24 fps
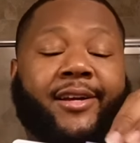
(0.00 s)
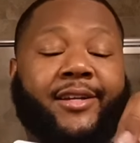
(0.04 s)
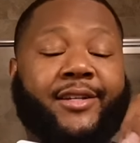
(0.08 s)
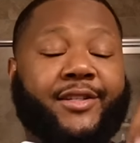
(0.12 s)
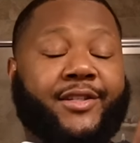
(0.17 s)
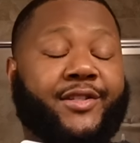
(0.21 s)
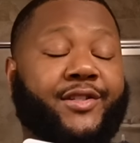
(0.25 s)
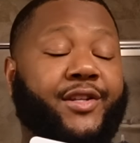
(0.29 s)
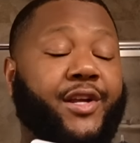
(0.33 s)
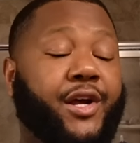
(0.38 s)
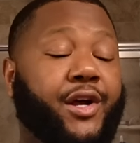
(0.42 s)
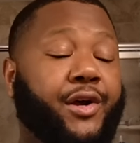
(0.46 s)

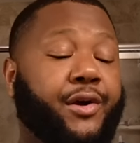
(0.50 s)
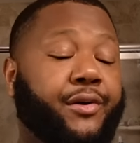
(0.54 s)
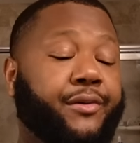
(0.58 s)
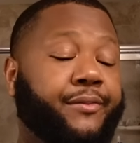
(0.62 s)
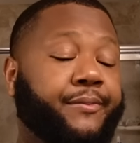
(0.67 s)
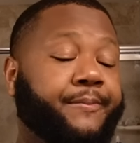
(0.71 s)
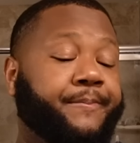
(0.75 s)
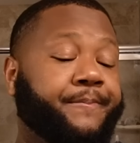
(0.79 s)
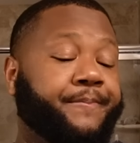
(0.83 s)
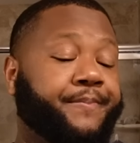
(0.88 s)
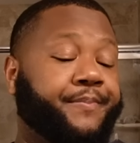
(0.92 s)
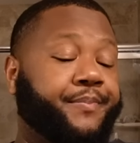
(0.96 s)

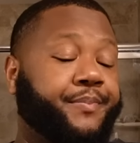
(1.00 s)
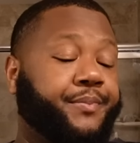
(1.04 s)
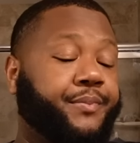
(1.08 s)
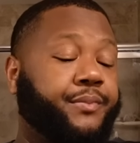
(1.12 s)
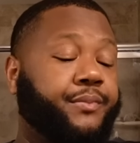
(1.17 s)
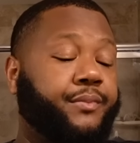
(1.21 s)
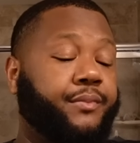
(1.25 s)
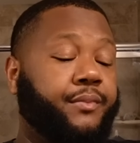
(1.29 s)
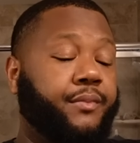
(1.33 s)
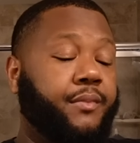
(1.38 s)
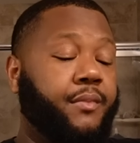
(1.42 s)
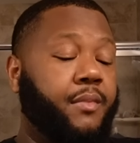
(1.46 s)
So
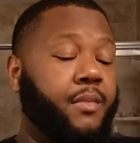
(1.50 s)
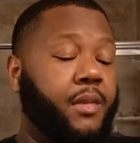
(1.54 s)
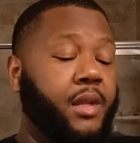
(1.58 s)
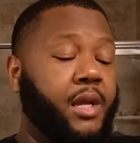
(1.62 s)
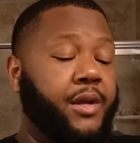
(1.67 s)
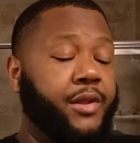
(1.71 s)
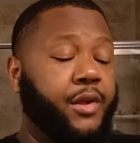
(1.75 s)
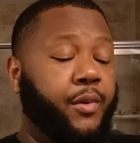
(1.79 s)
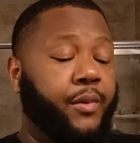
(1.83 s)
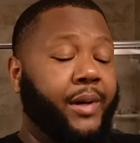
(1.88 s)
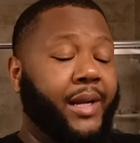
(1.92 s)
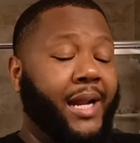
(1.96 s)

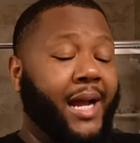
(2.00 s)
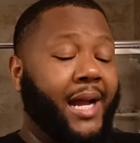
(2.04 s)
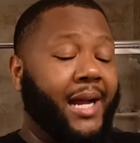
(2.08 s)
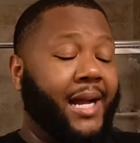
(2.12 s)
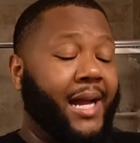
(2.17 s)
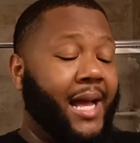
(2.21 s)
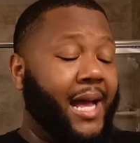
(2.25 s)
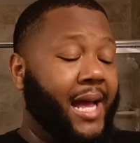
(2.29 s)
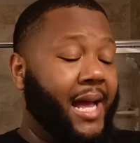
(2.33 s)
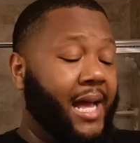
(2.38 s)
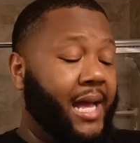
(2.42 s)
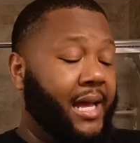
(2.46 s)
the one I
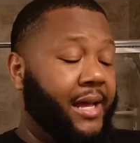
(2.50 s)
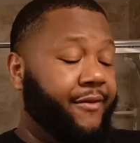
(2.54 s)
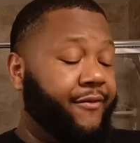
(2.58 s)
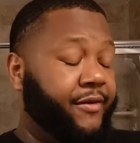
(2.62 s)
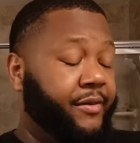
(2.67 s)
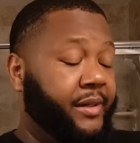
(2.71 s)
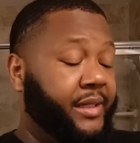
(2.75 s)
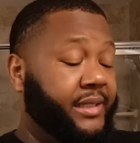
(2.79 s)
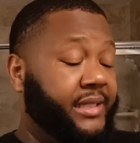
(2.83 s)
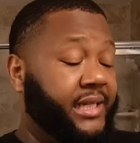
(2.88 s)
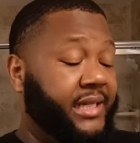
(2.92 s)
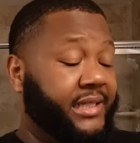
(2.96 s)
got from
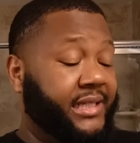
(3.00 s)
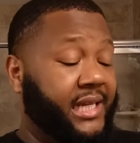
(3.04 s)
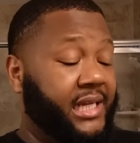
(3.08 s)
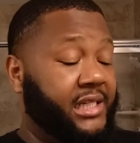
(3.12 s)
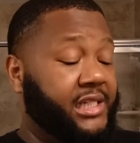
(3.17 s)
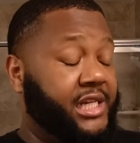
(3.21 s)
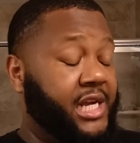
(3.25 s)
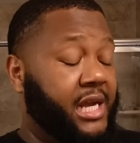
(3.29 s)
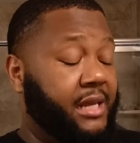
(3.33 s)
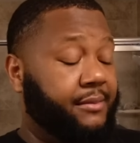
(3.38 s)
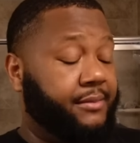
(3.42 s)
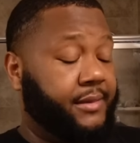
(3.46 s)
the TikTok
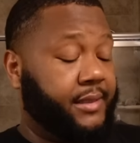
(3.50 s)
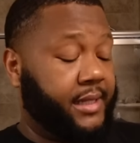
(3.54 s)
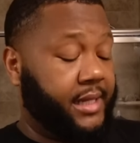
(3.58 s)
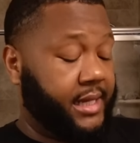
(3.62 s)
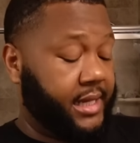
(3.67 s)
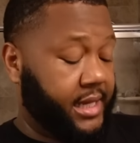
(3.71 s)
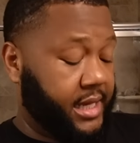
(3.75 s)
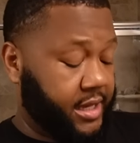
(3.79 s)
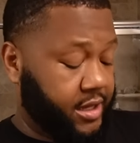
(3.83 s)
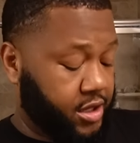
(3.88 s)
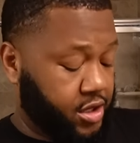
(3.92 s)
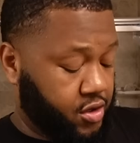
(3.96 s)
shops, it
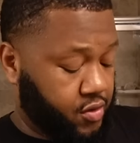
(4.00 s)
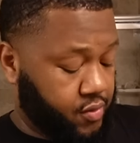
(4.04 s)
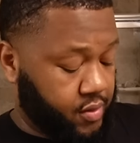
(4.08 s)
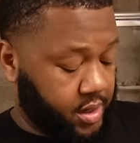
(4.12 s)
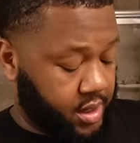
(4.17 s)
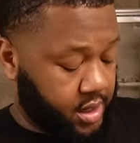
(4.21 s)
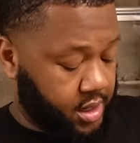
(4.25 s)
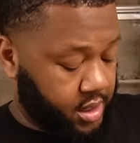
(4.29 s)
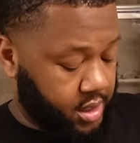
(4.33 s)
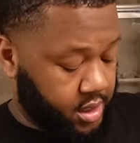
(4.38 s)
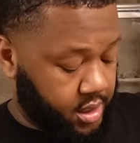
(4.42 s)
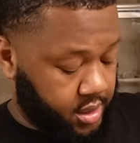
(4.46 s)
gave you
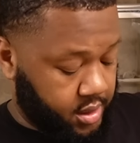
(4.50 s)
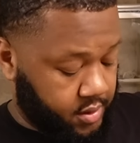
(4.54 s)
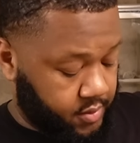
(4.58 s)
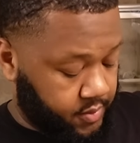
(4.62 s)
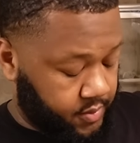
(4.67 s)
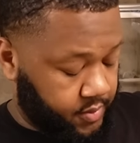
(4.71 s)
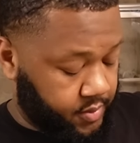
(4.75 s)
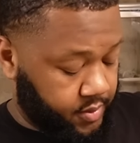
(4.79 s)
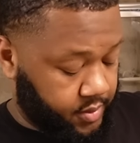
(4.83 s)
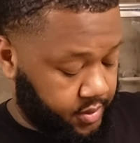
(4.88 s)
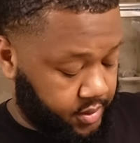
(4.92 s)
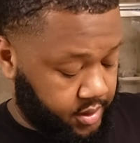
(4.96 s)
a
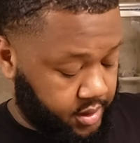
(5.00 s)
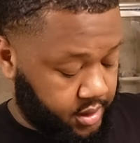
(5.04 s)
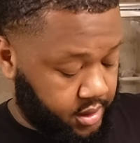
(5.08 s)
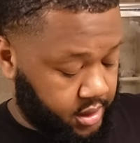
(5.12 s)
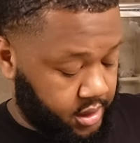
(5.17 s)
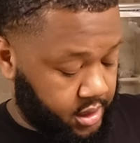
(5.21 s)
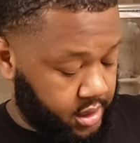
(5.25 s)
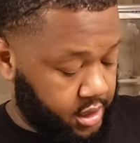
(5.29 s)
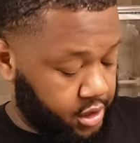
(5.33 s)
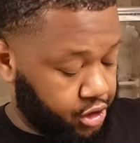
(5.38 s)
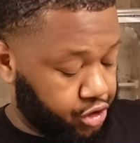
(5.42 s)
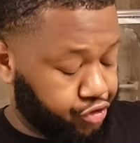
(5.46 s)

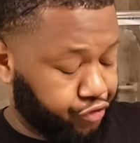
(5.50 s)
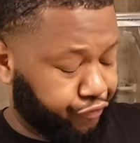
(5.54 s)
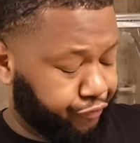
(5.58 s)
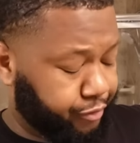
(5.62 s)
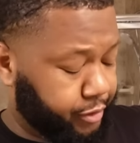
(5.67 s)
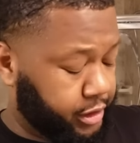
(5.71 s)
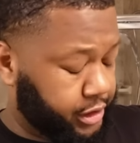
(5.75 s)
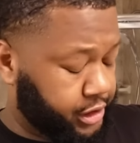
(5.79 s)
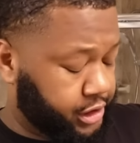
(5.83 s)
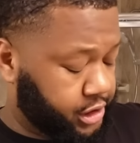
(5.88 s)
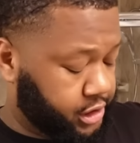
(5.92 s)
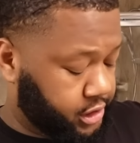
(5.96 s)

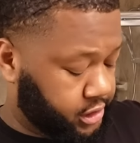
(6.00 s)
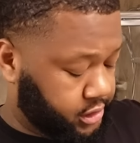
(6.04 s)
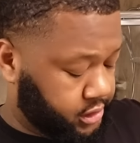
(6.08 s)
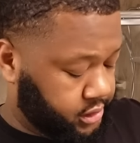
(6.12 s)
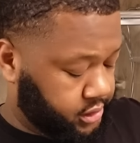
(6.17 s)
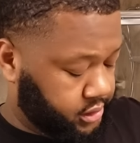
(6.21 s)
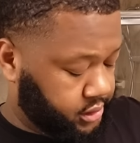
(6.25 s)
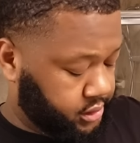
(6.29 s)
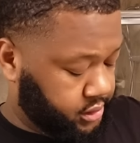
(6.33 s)
toothbrush.